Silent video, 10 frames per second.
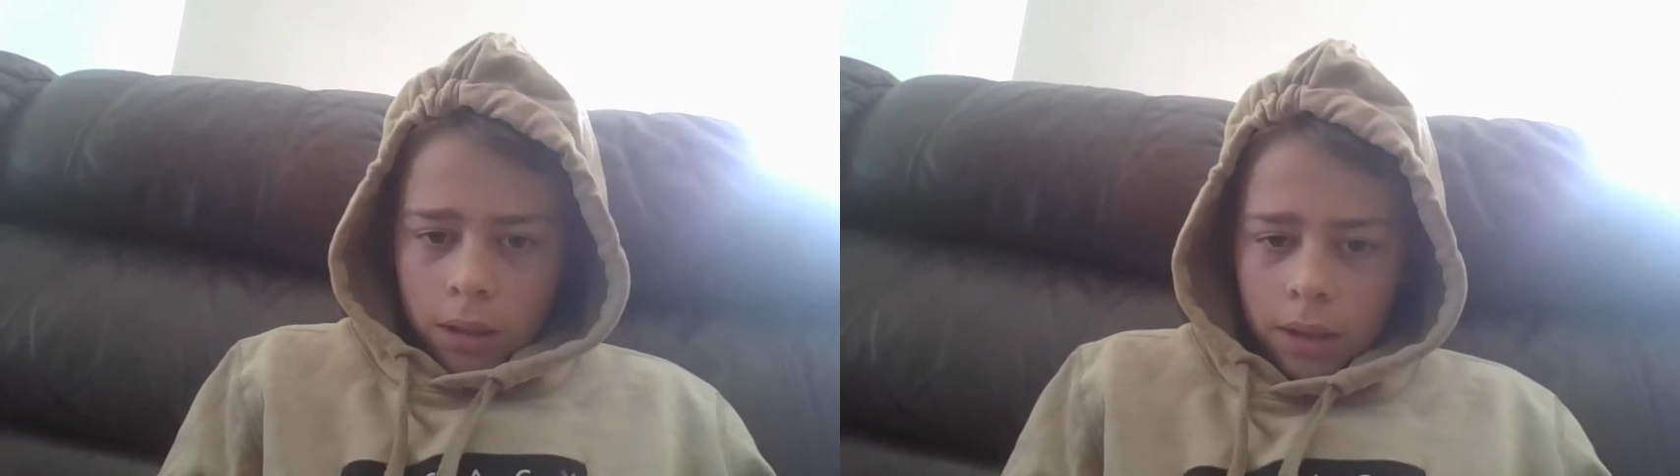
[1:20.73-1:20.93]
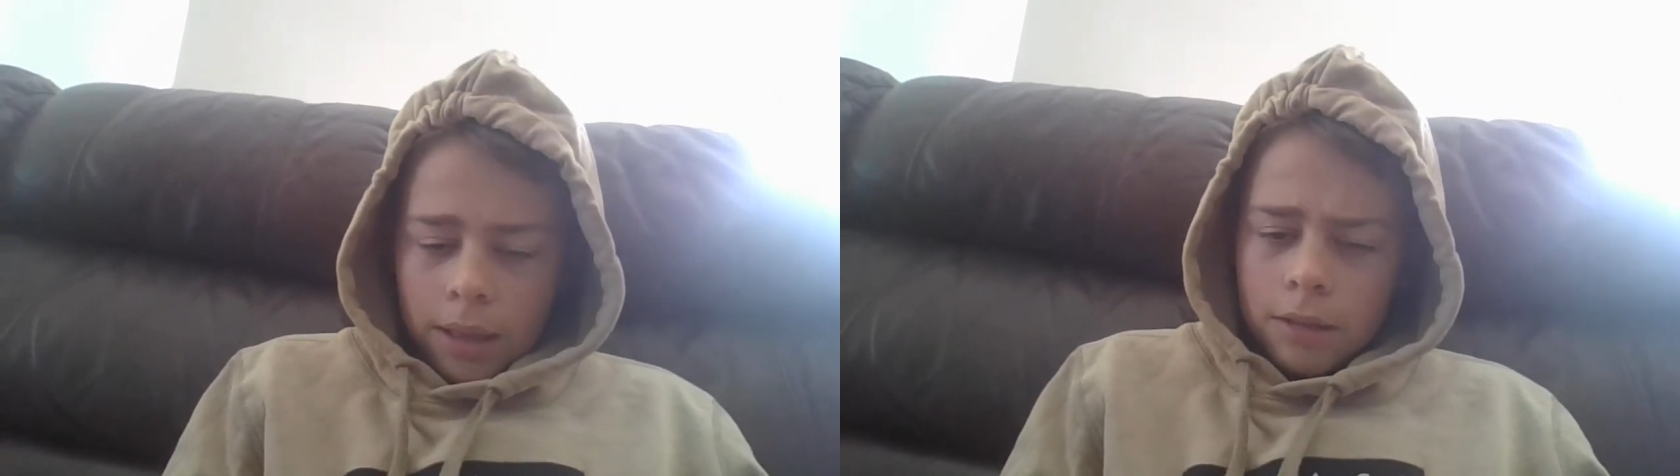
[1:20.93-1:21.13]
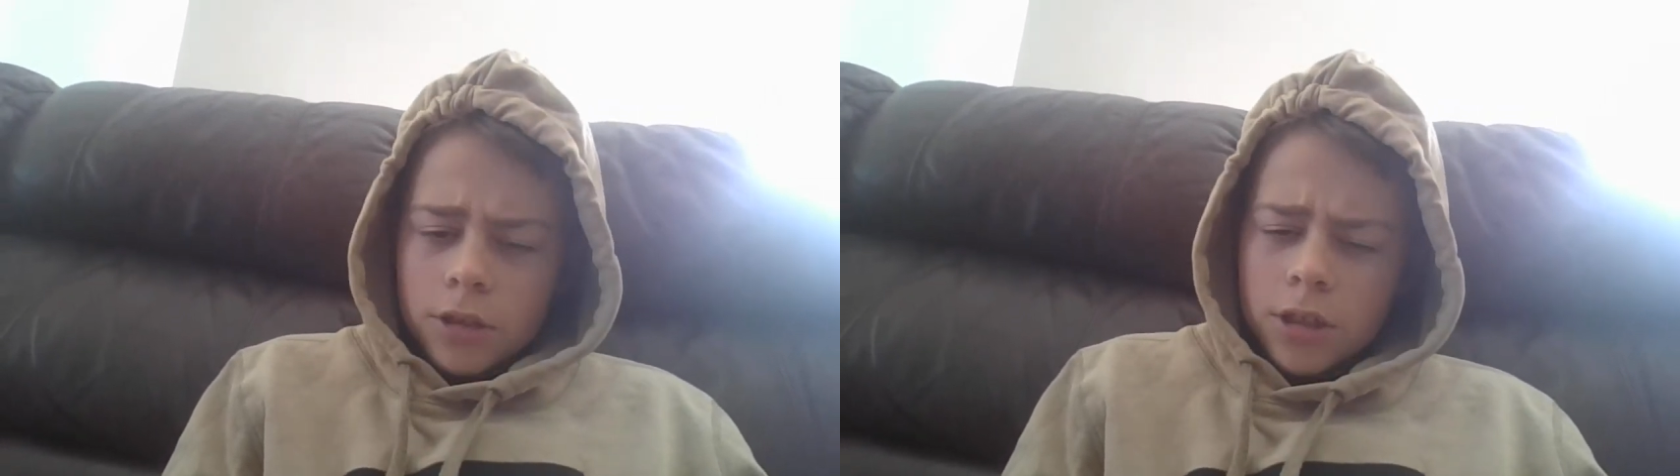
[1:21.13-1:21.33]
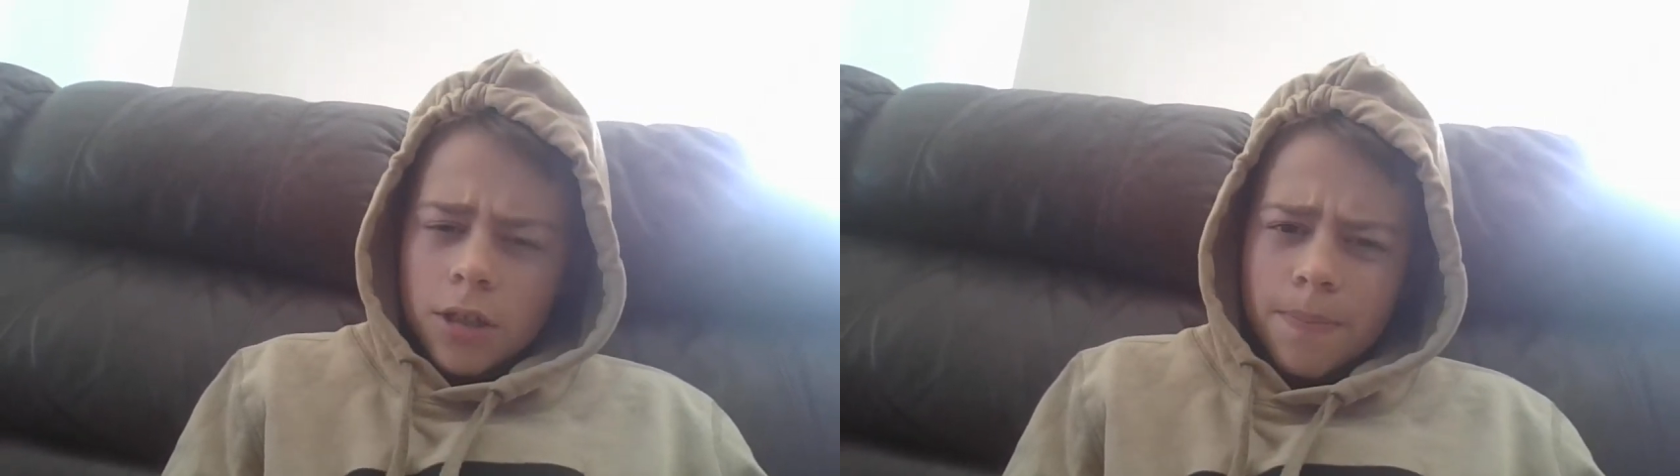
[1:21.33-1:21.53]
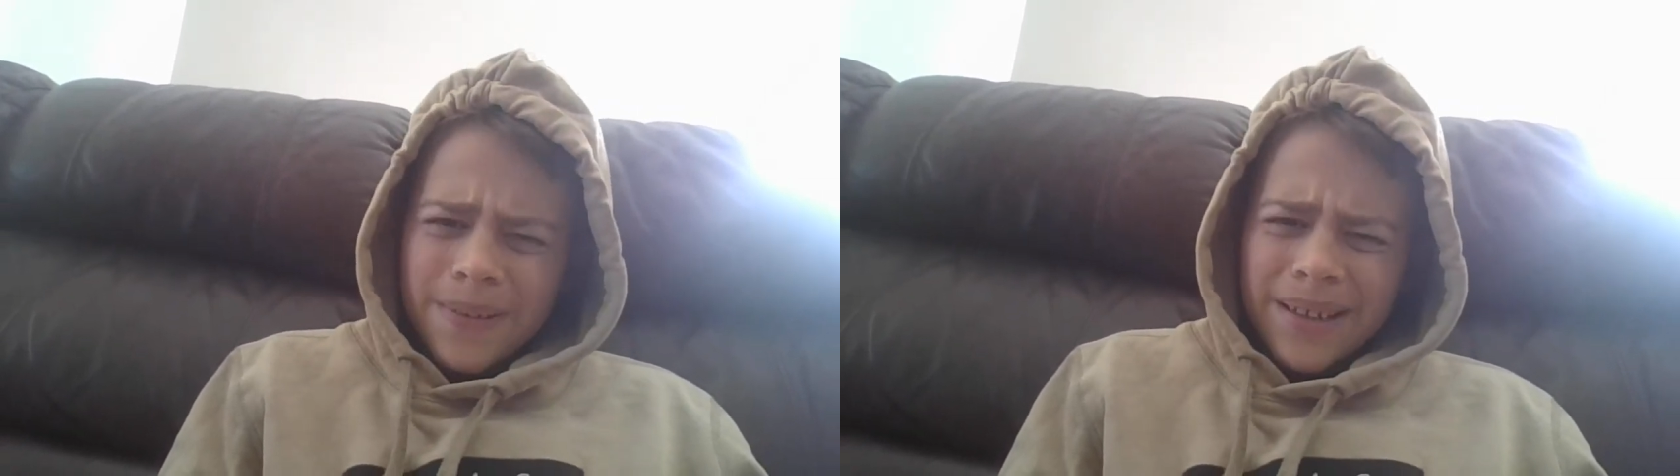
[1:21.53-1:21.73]
yeah, they were just
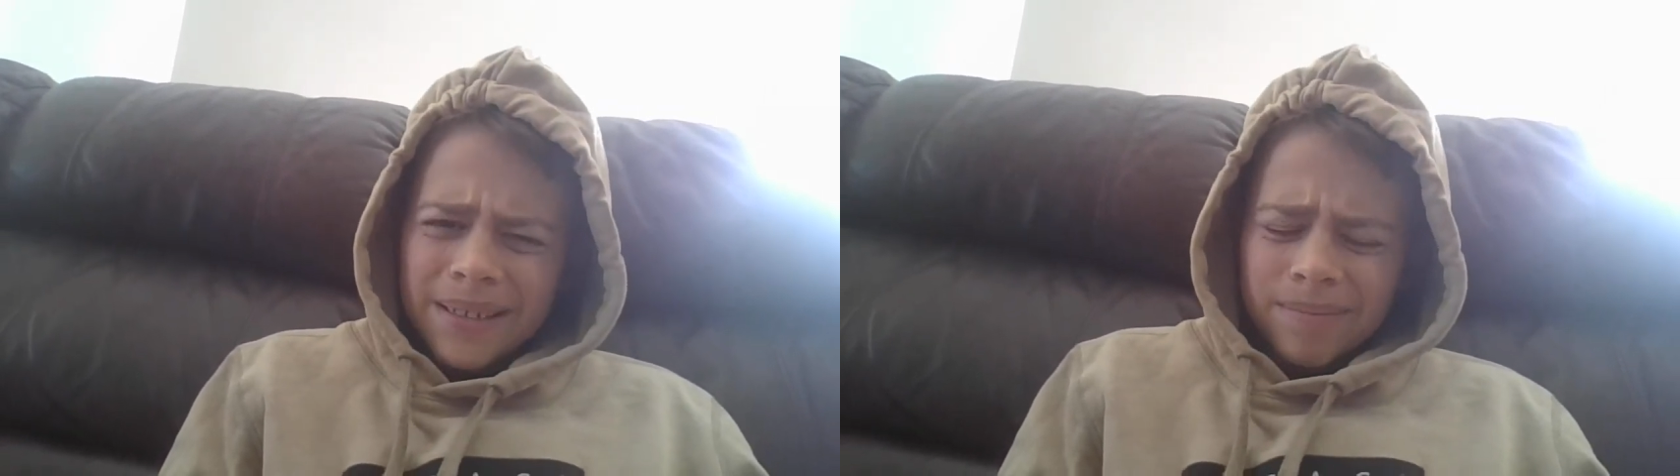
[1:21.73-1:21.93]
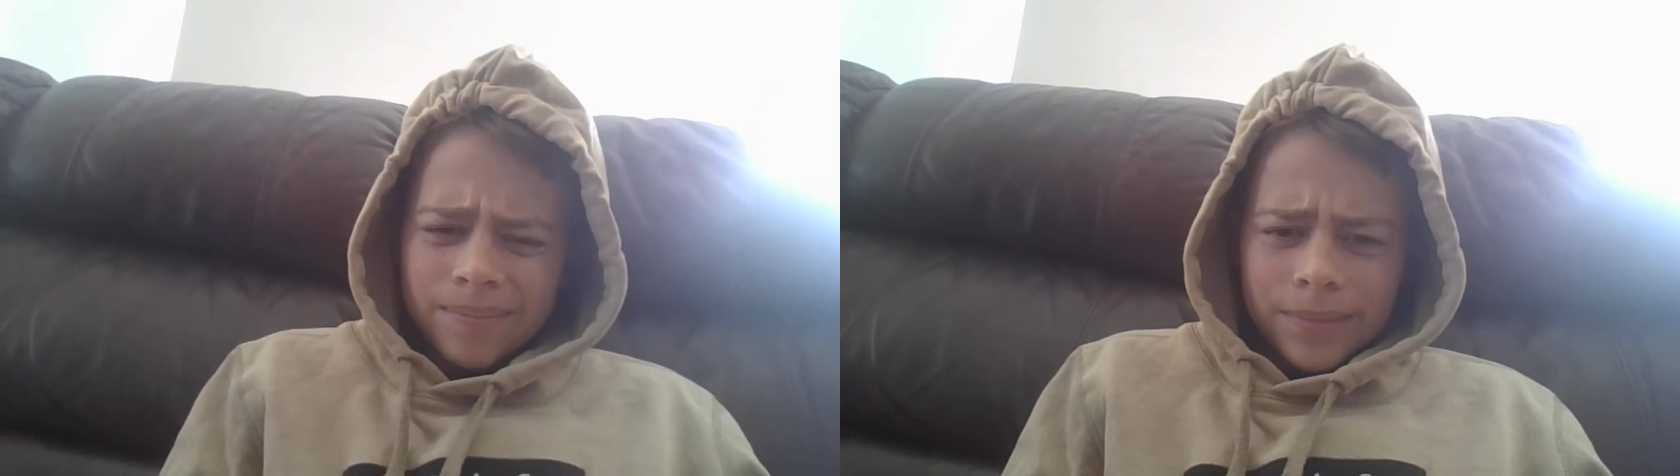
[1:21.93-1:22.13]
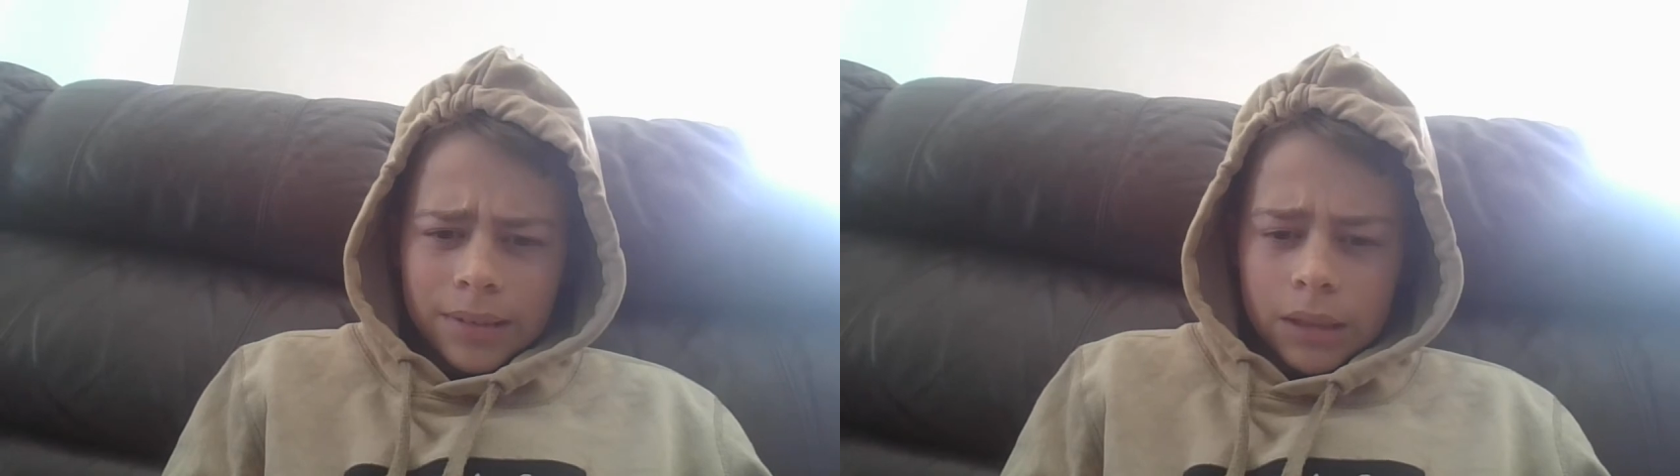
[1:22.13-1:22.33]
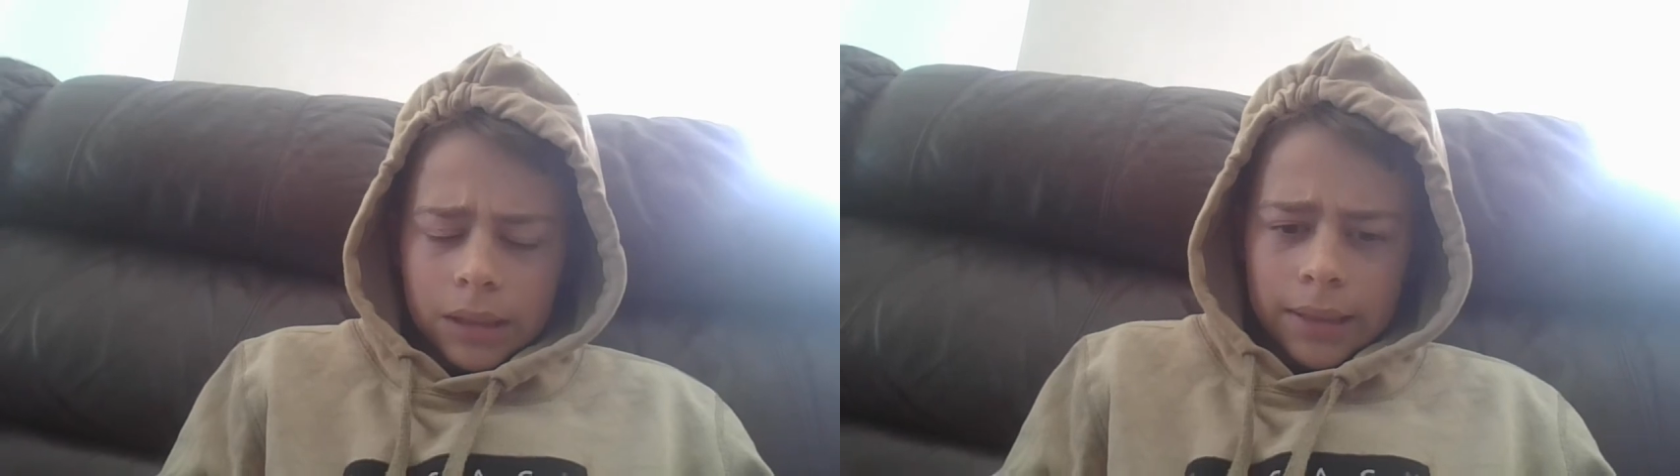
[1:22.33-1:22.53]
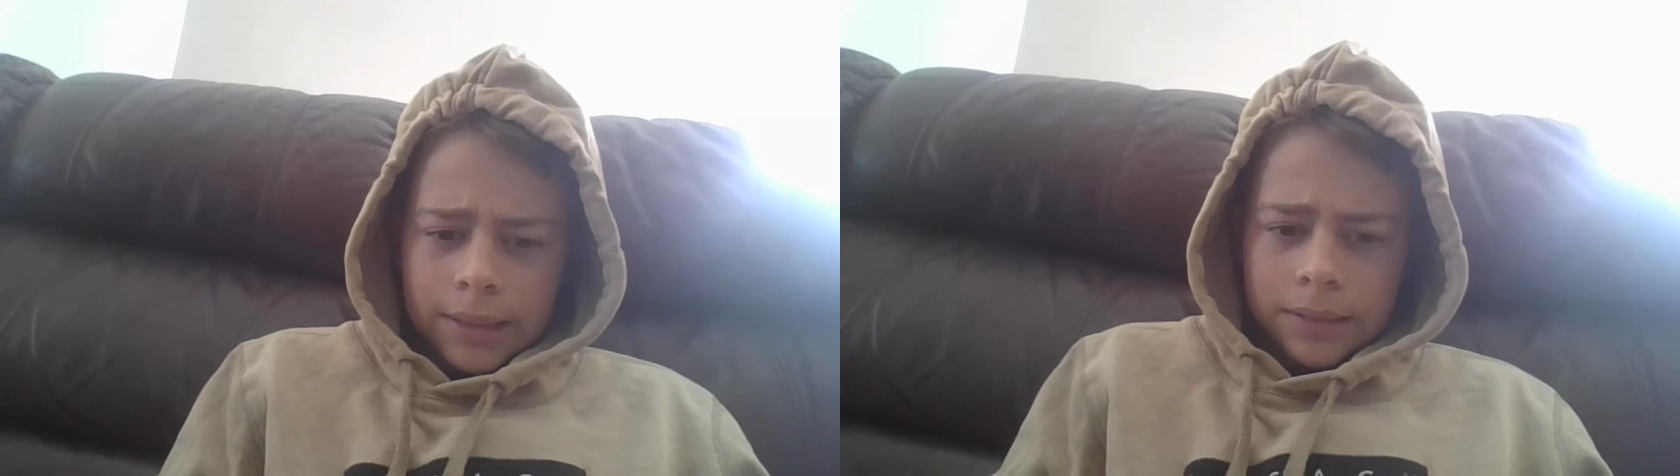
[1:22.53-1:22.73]
a bit,
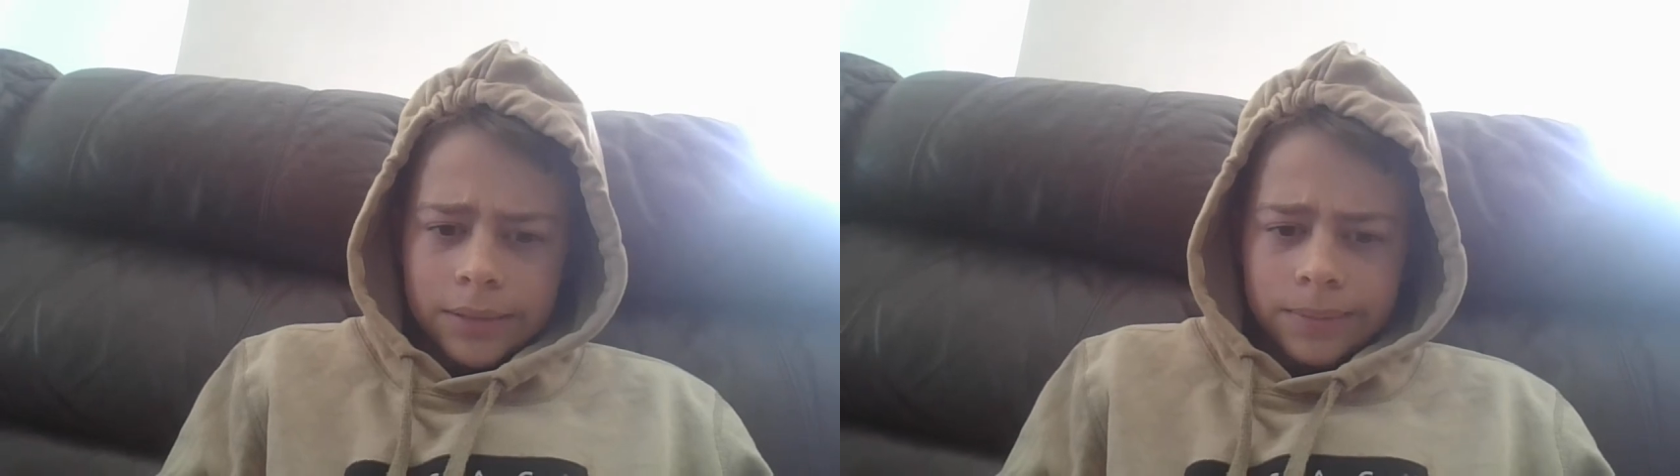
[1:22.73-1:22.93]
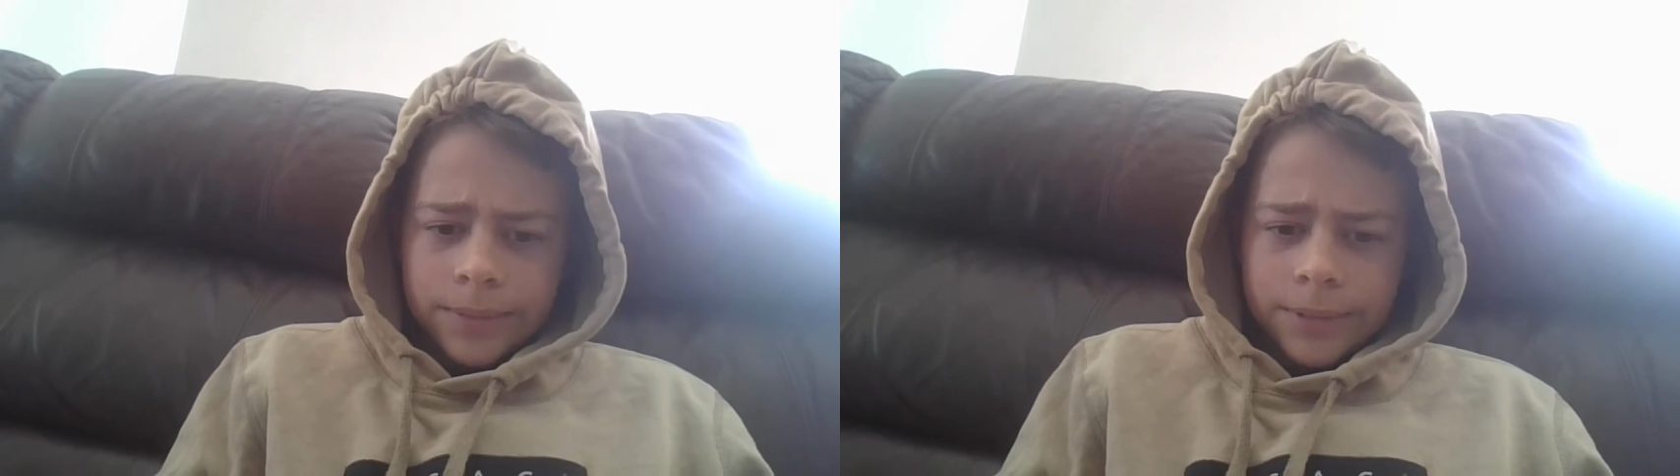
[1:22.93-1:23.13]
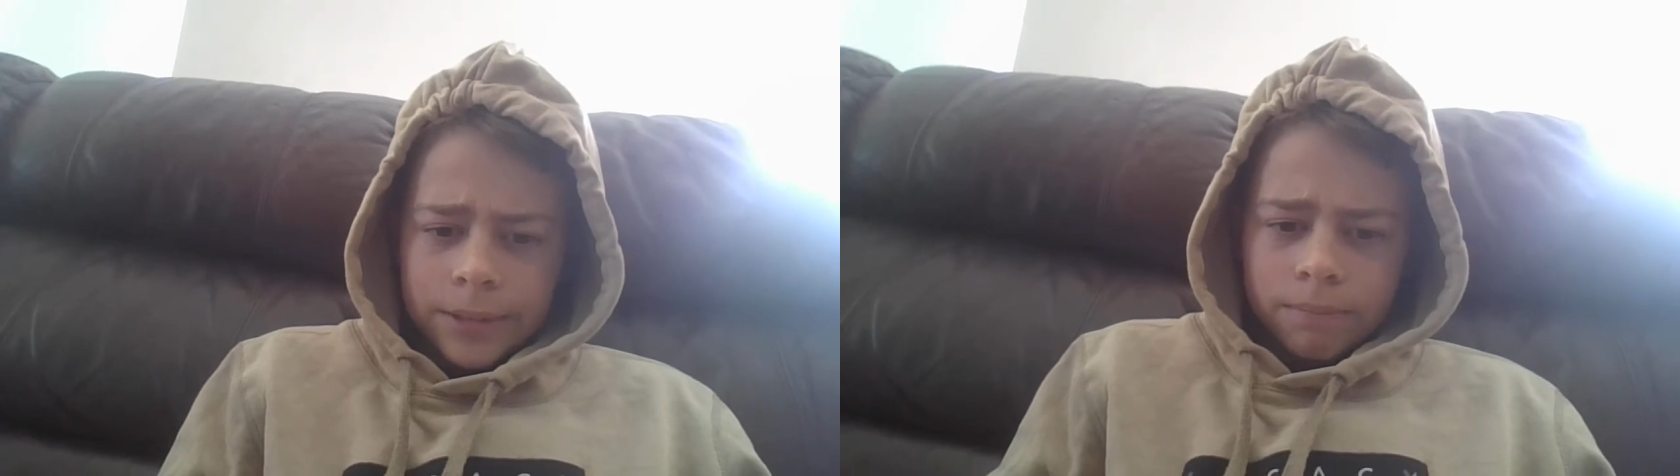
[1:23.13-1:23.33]
I guess,